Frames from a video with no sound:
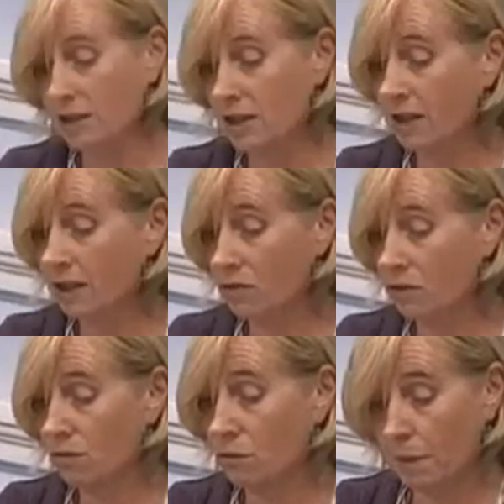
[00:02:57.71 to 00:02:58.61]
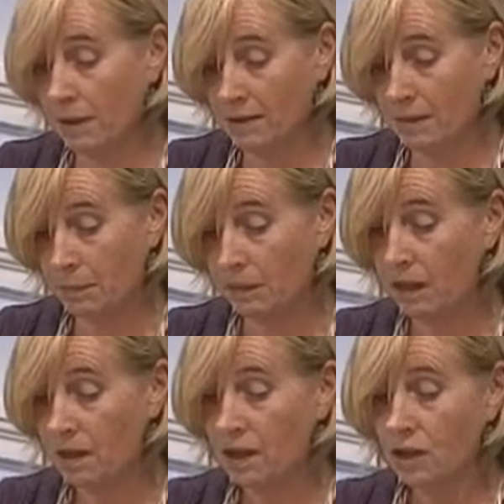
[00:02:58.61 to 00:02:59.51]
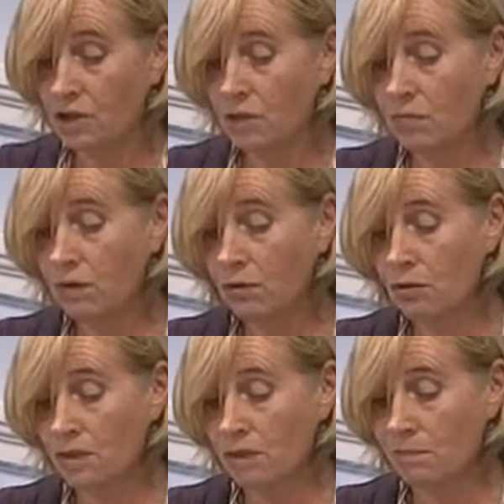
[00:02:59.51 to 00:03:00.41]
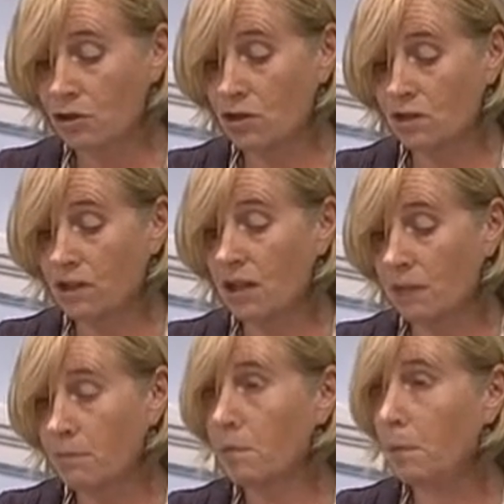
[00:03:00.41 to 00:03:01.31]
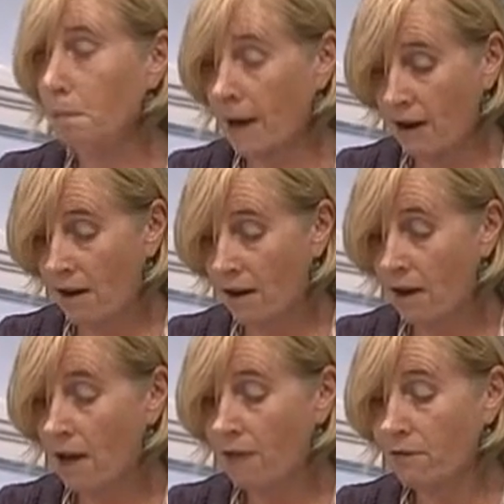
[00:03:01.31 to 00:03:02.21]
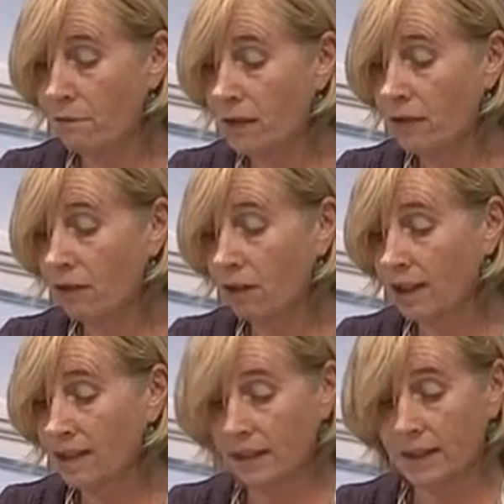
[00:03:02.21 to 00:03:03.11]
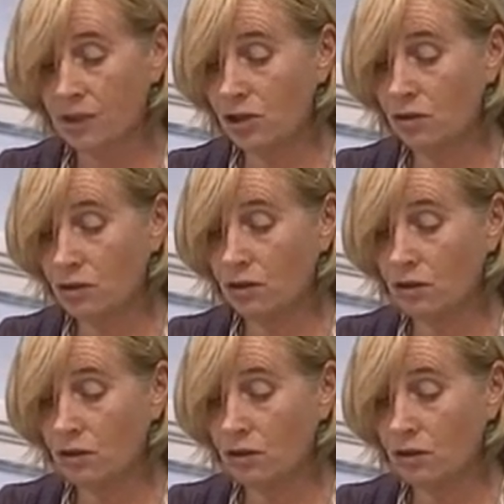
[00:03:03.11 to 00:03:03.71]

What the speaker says: to secondary school possible. Children with autism should have the time to prepare, familiarise and get used to